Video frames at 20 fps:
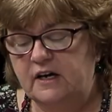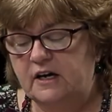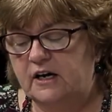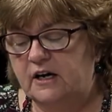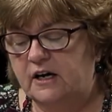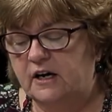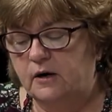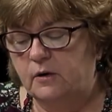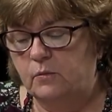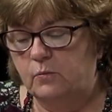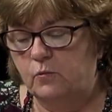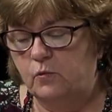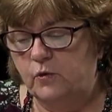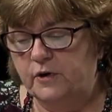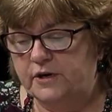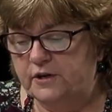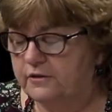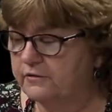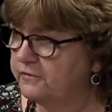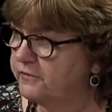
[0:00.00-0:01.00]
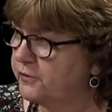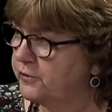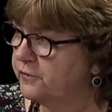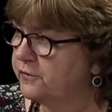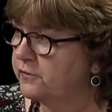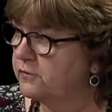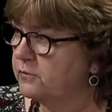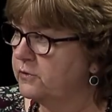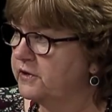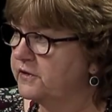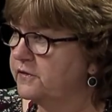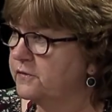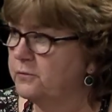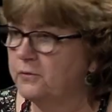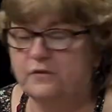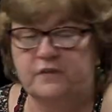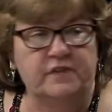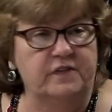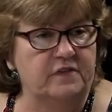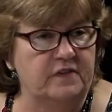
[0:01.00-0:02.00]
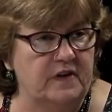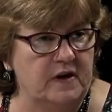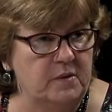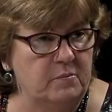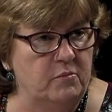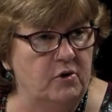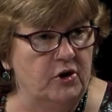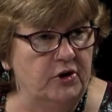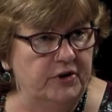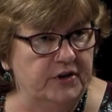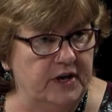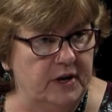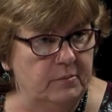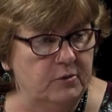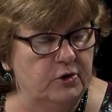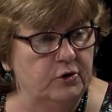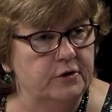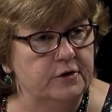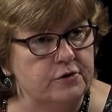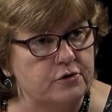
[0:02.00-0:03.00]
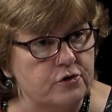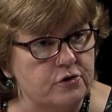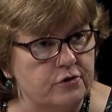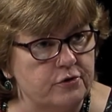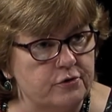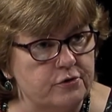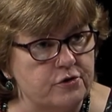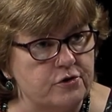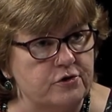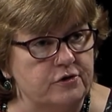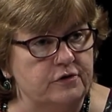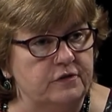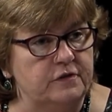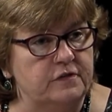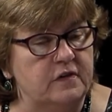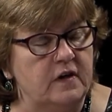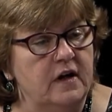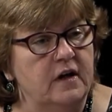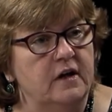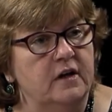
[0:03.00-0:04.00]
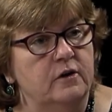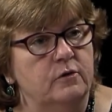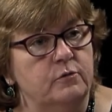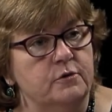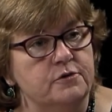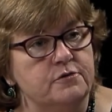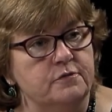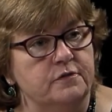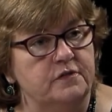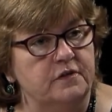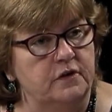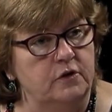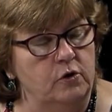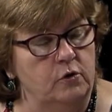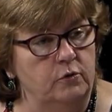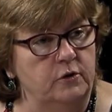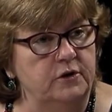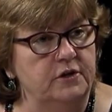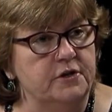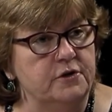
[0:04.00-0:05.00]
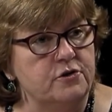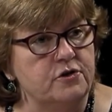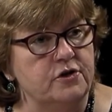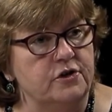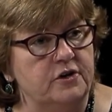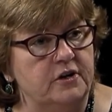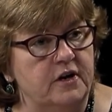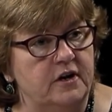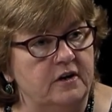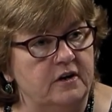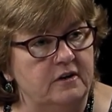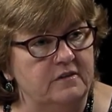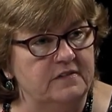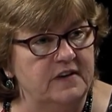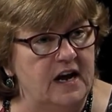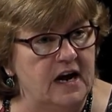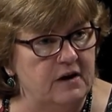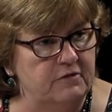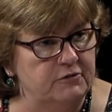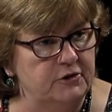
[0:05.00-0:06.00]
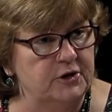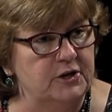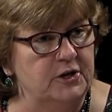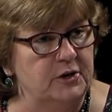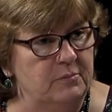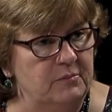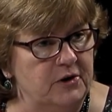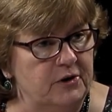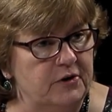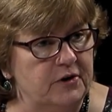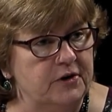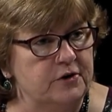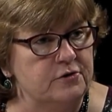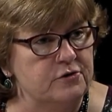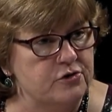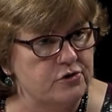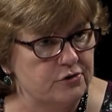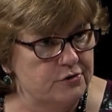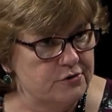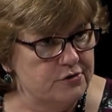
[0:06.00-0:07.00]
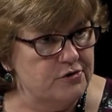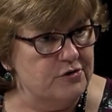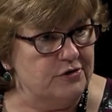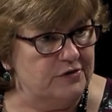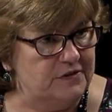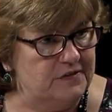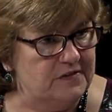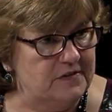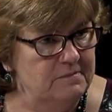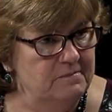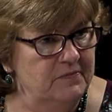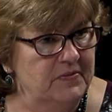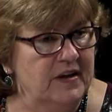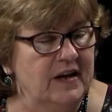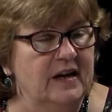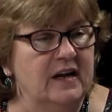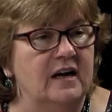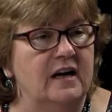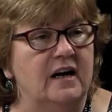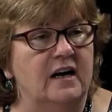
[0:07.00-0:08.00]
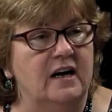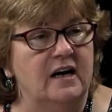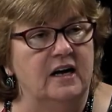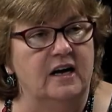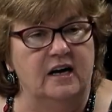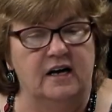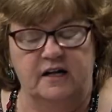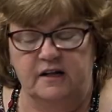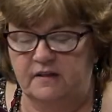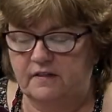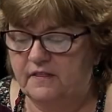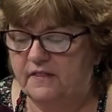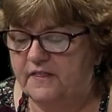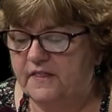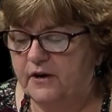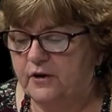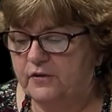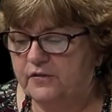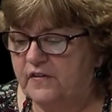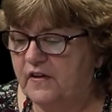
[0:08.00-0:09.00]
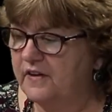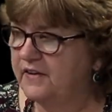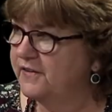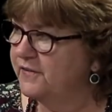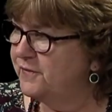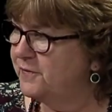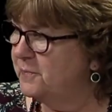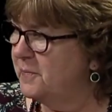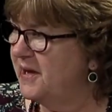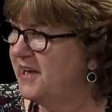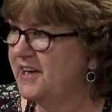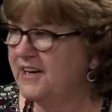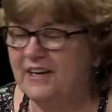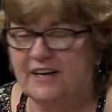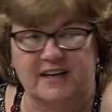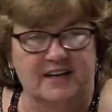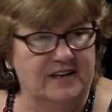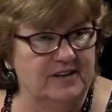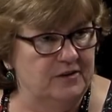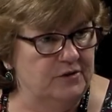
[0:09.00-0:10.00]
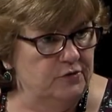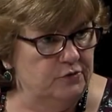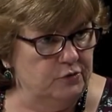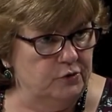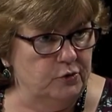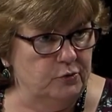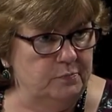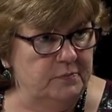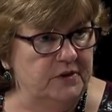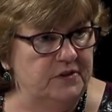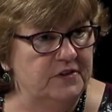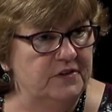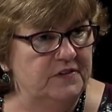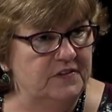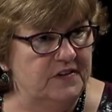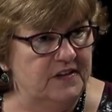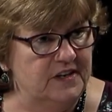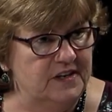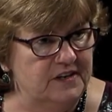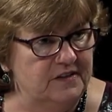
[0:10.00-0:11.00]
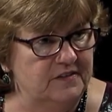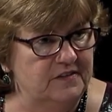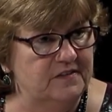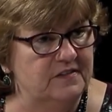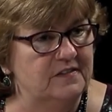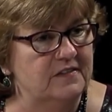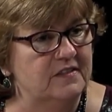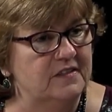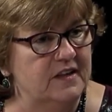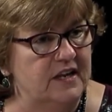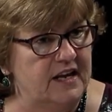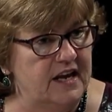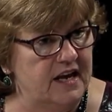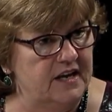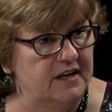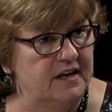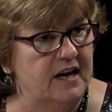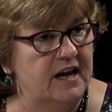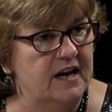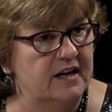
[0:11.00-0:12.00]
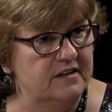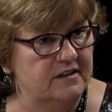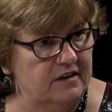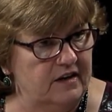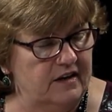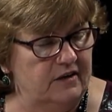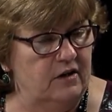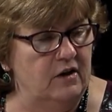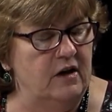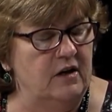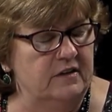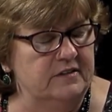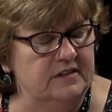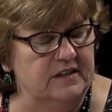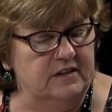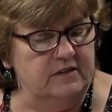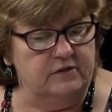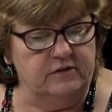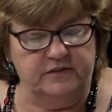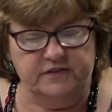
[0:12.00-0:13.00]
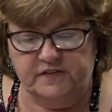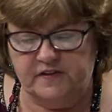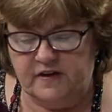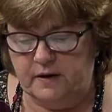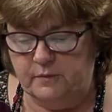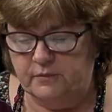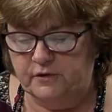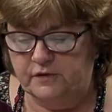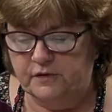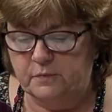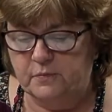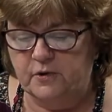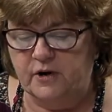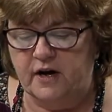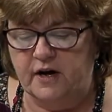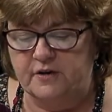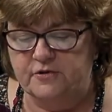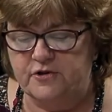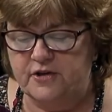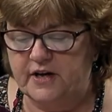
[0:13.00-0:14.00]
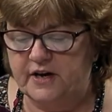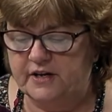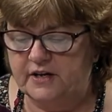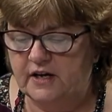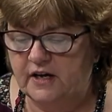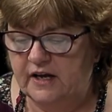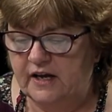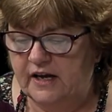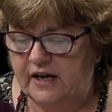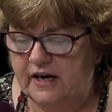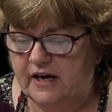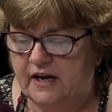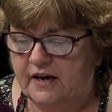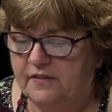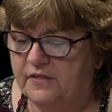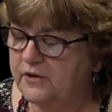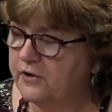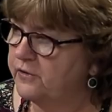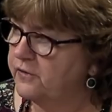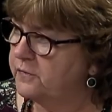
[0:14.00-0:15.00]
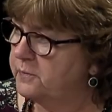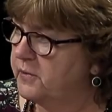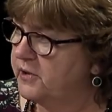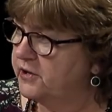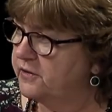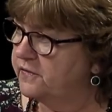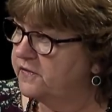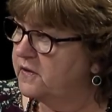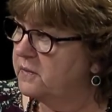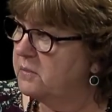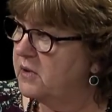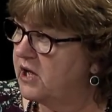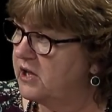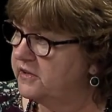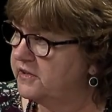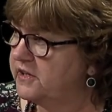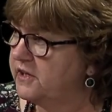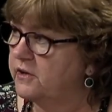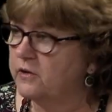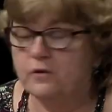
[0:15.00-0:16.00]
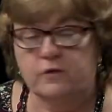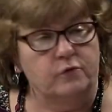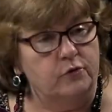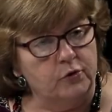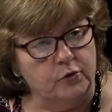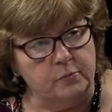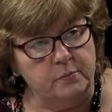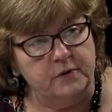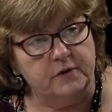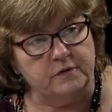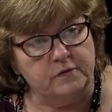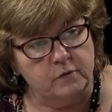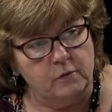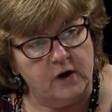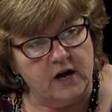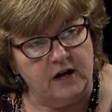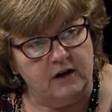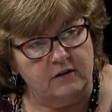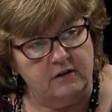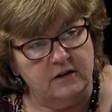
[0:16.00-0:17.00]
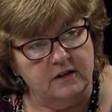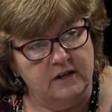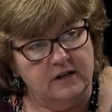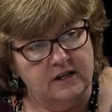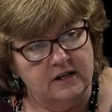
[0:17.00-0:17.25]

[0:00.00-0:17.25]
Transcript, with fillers: Um, one of the first ones was the St. Paul Neighborhood Churches, which was a coalition of African American churches. Okay. Uh, there's a Hispanic group in the cities that had an Act on, Act on Alzheimer's project, okay. and there's been a Somalian group as well.